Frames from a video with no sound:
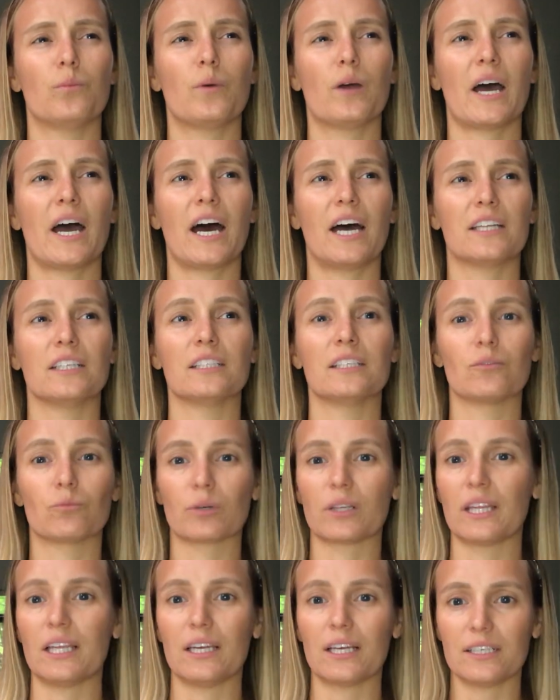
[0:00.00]
had a
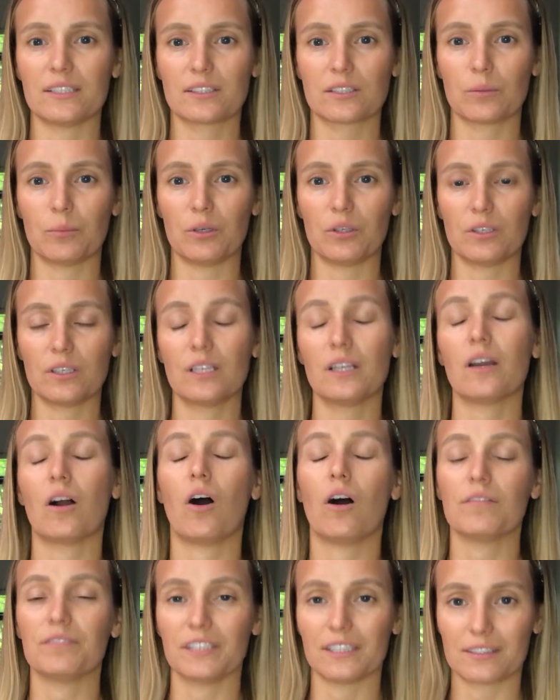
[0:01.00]
really nice community.
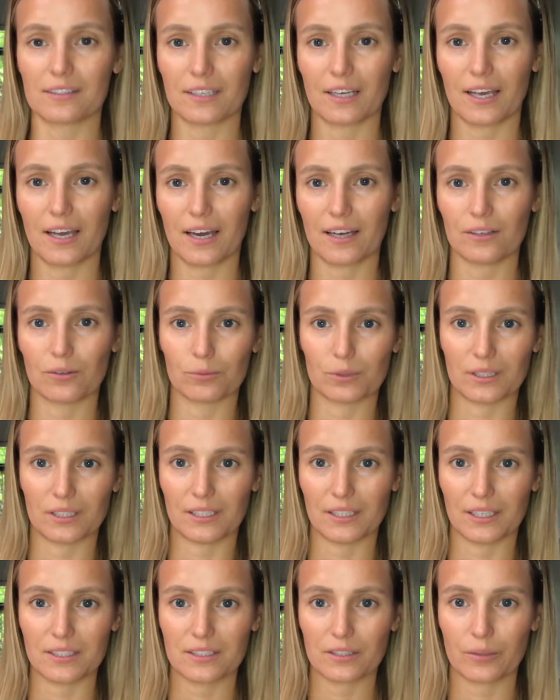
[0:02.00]
Obviously, I had a really
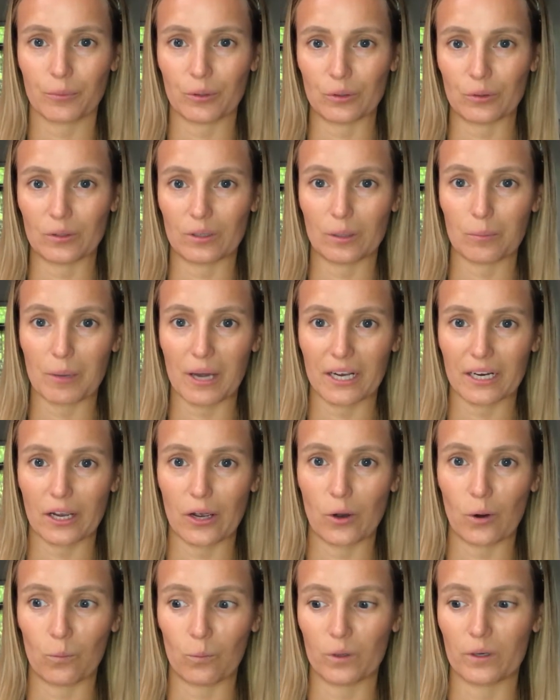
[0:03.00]
nice community back at
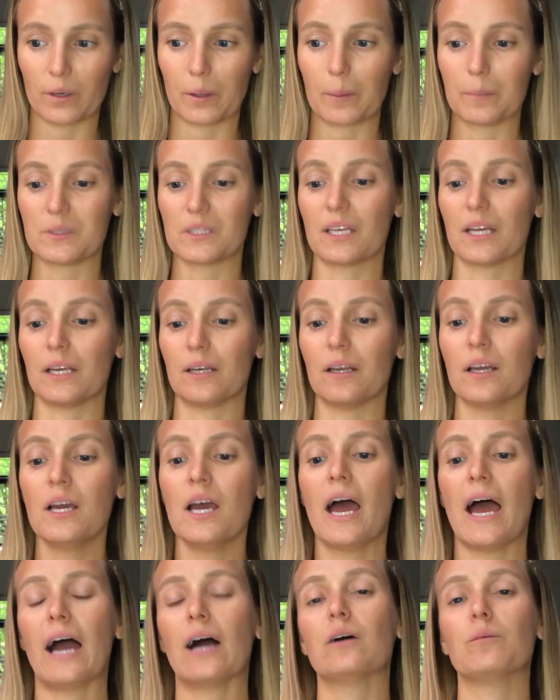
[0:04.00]
home, what I'm saying.
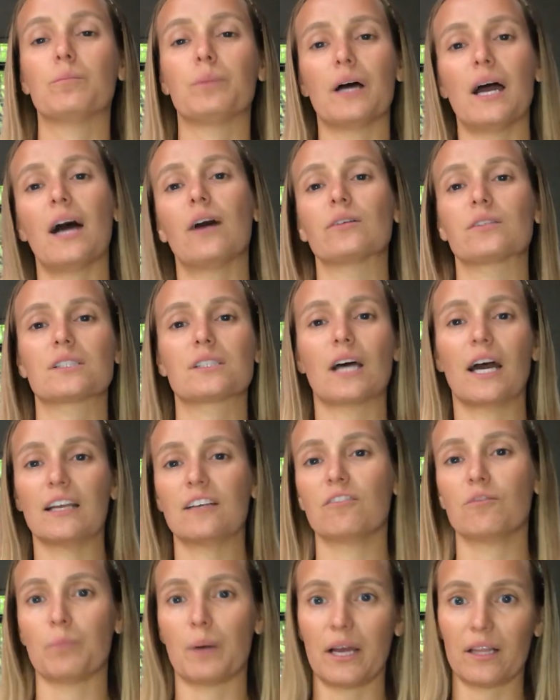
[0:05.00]
But outside
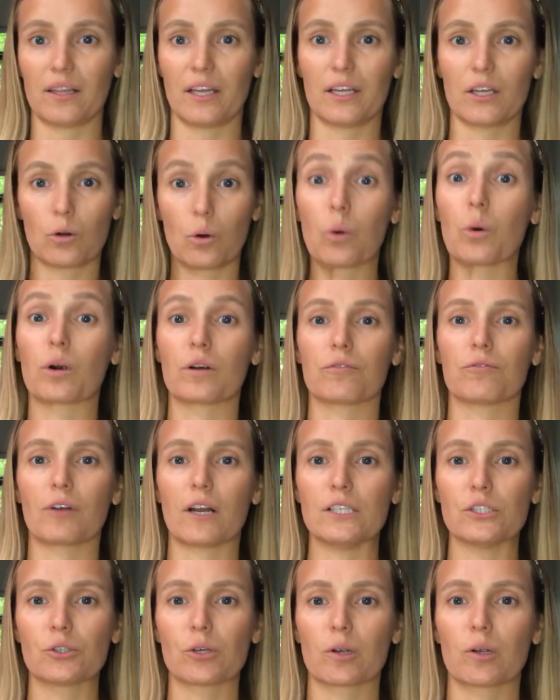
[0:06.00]
of my core
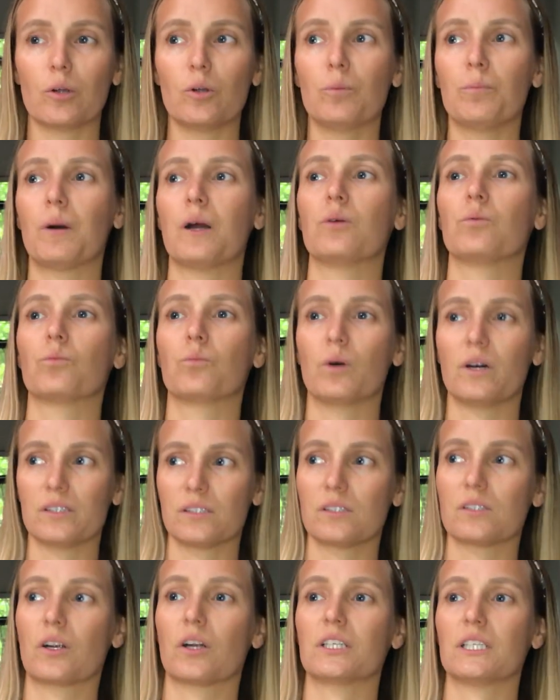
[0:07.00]
friendship group, I was
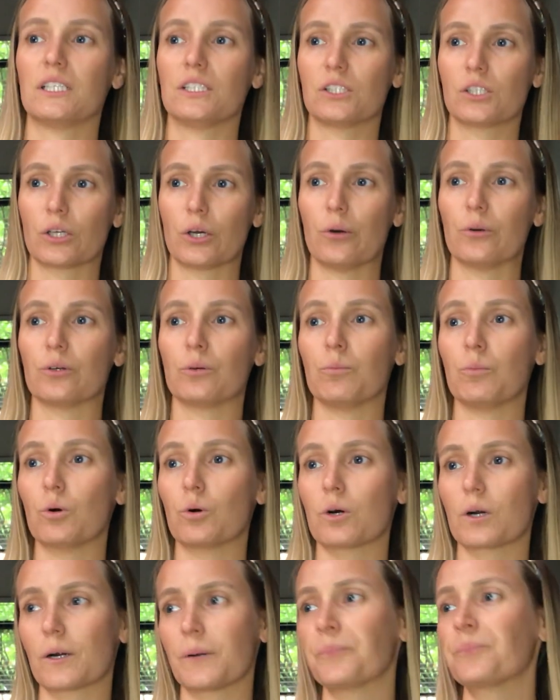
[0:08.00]
starting to go to
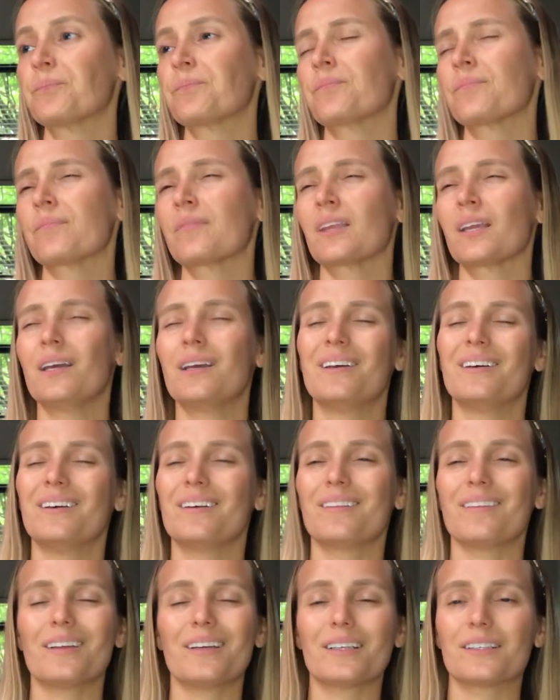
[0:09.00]
more
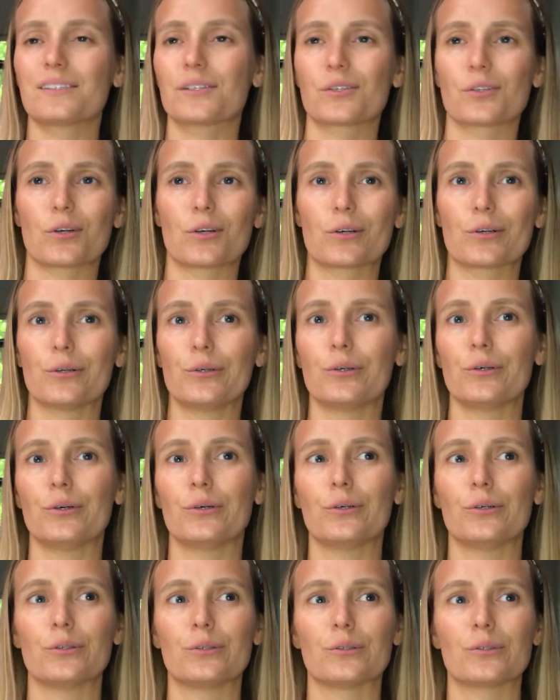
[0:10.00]

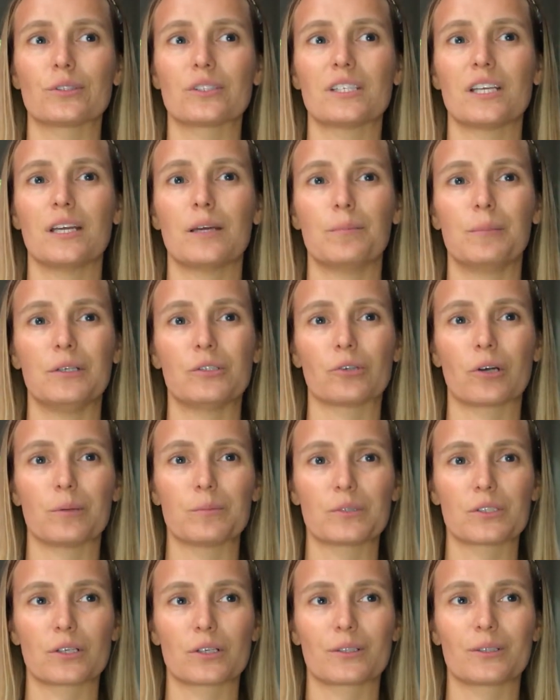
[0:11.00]
circles, hippie drum
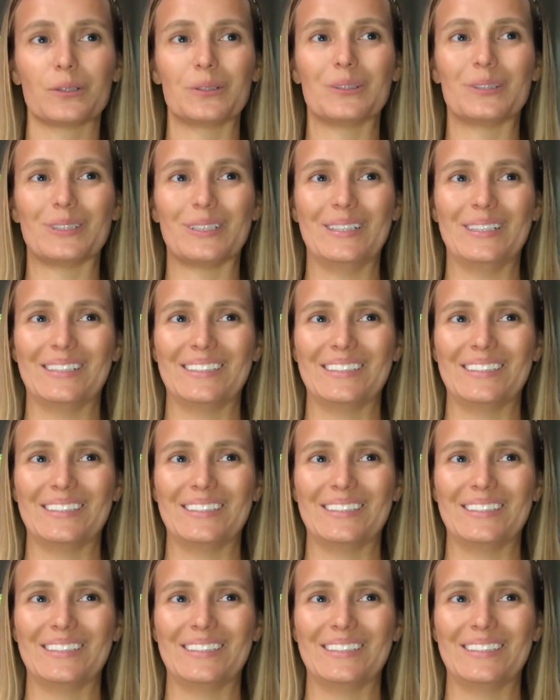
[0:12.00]
circles,